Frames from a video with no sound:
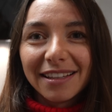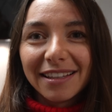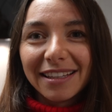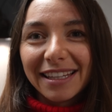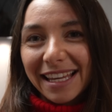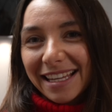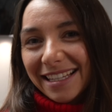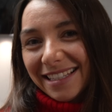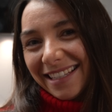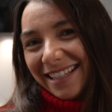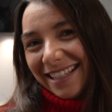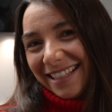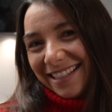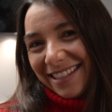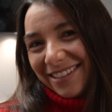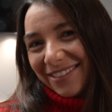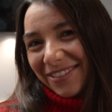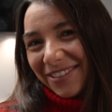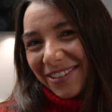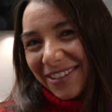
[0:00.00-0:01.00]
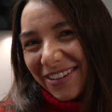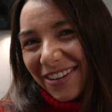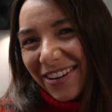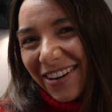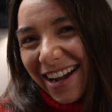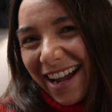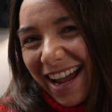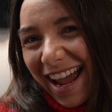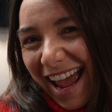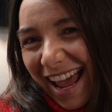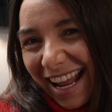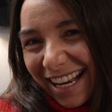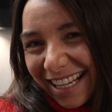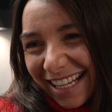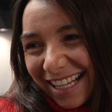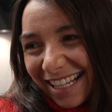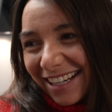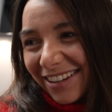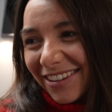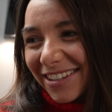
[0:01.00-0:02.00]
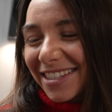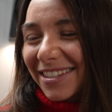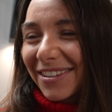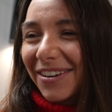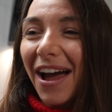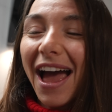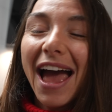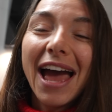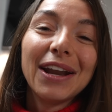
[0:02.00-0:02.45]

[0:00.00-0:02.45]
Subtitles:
Yes, it's true. You're an athlete also.